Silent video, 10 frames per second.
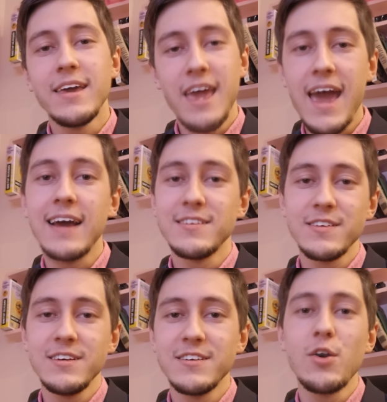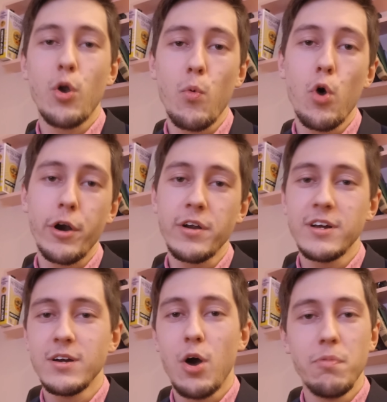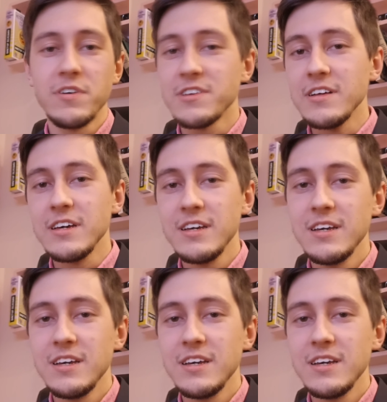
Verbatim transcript: Yeah, it's, it's gonna work, obviously.